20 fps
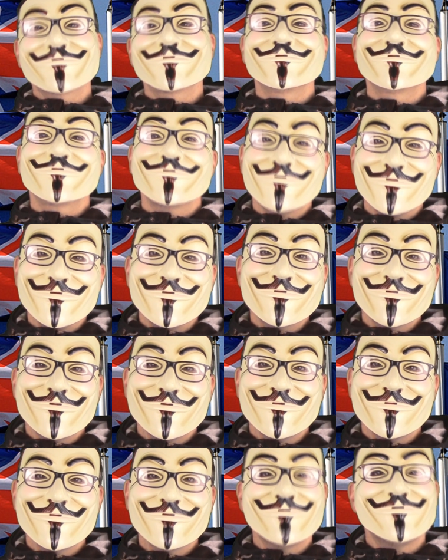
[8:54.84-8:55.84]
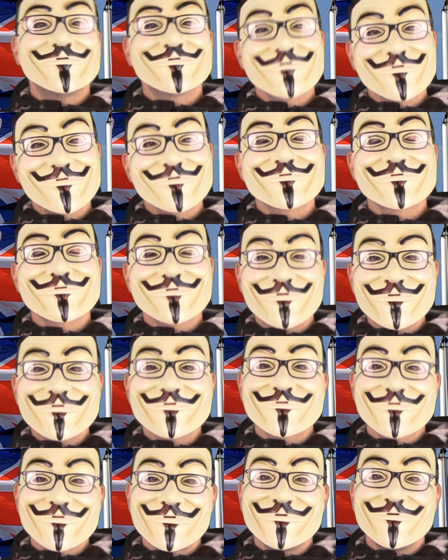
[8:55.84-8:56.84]
that the EU as well as
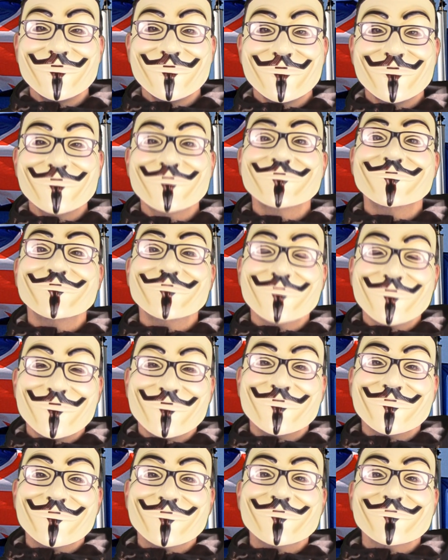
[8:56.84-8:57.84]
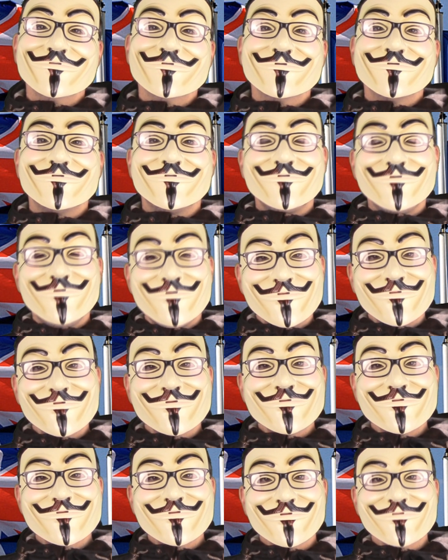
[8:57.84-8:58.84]
NATO want to put nuclear
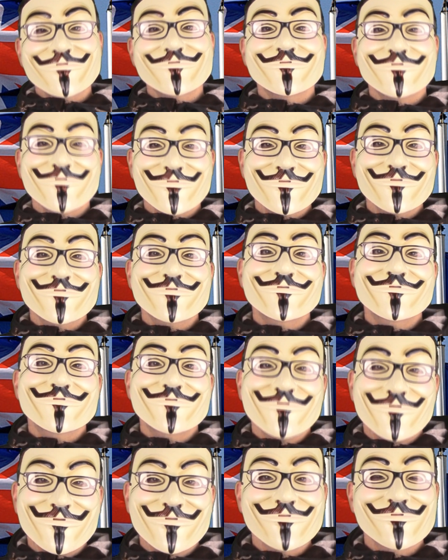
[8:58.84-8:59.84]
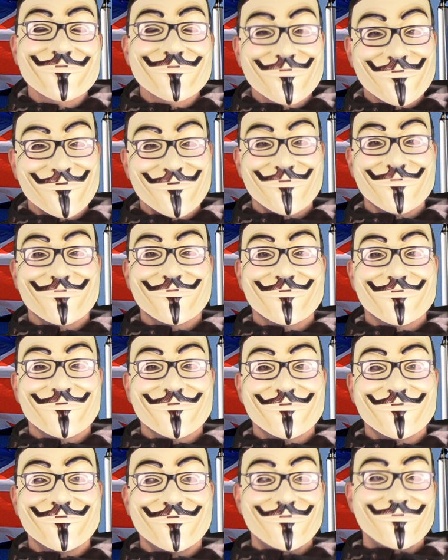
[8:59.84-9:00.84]
weapons on Russia's doorstep?
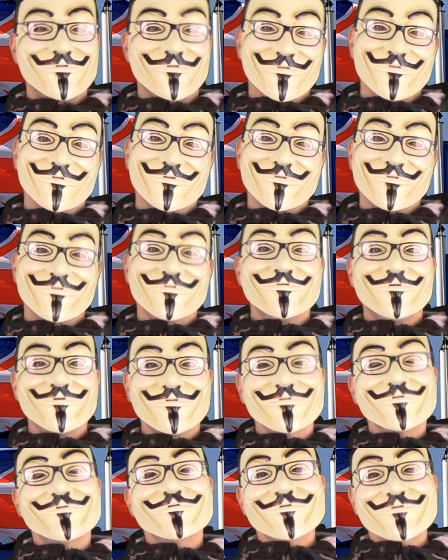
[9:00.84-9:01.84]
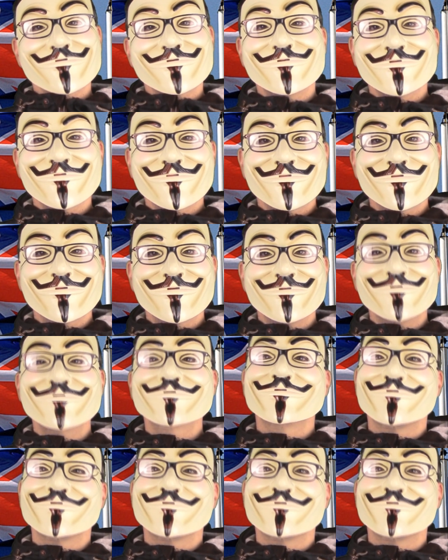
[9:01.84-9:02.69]
An act that Russia said is